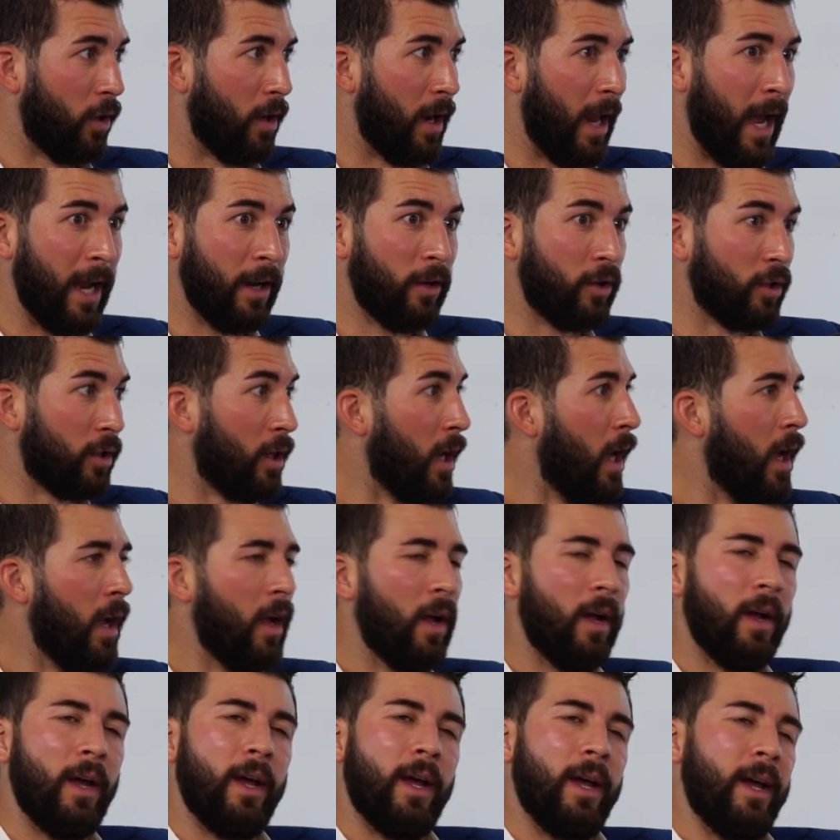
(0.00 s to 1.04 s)
online, because
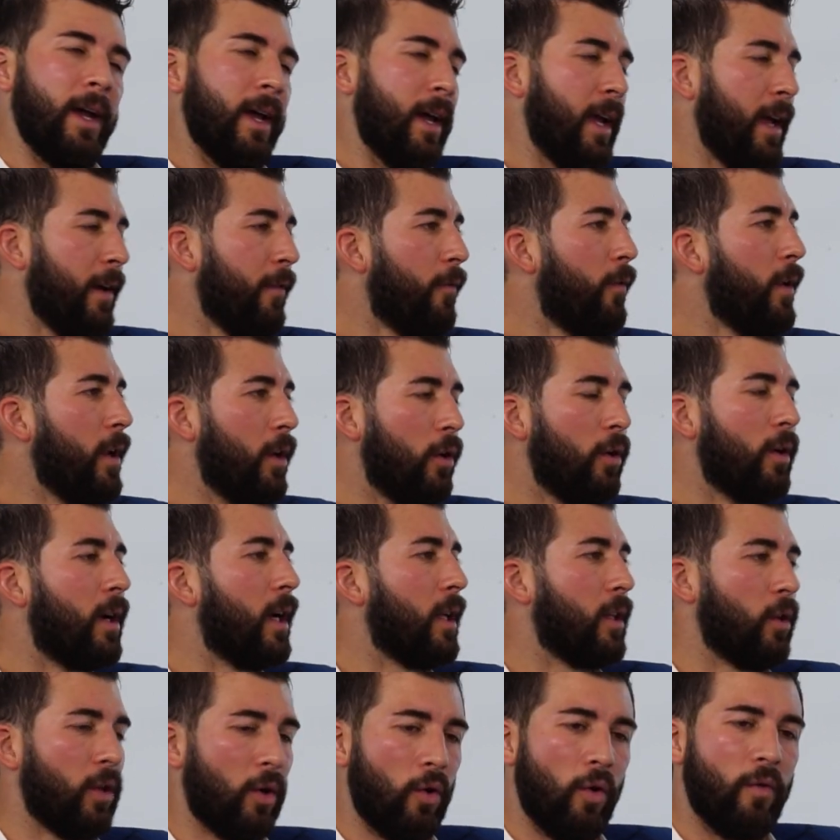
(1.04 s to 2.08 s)
if we look
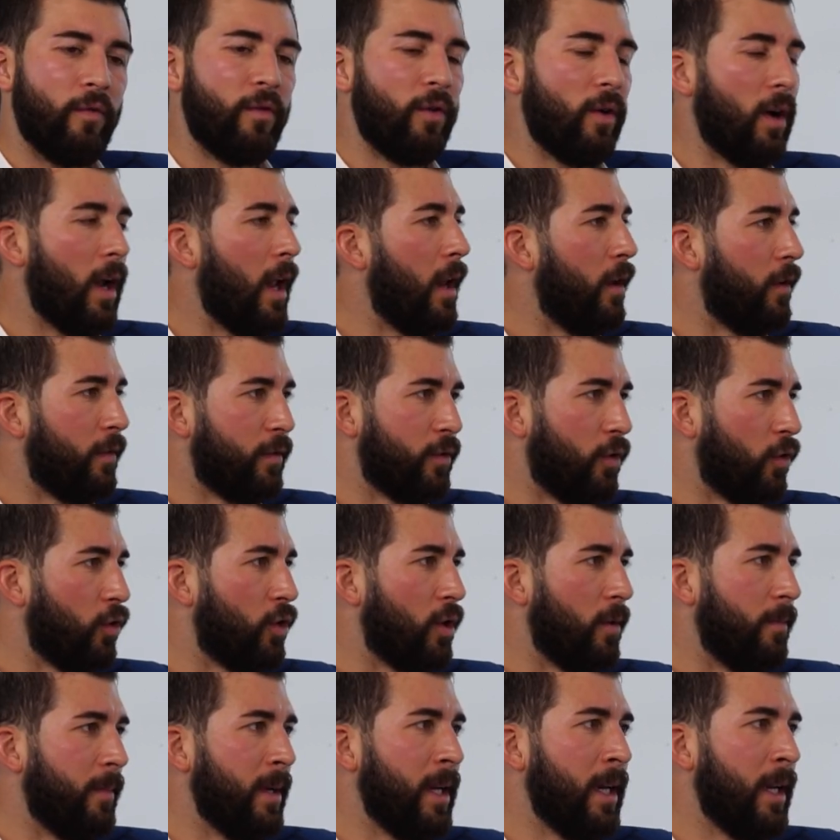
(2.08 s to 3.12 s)
at the overall of
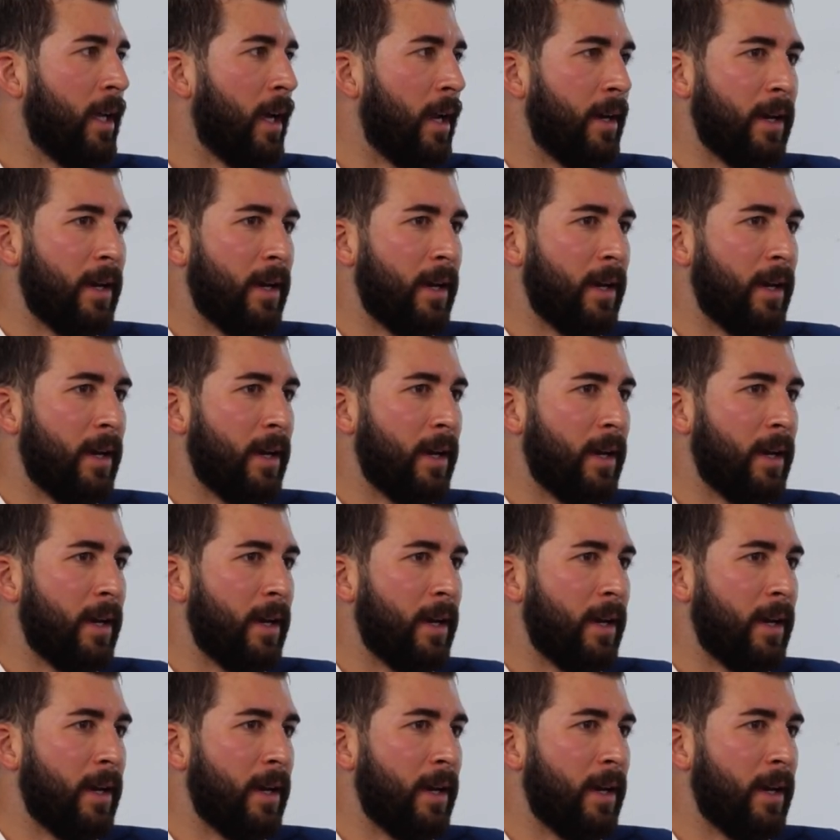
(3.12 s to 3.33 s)
social media,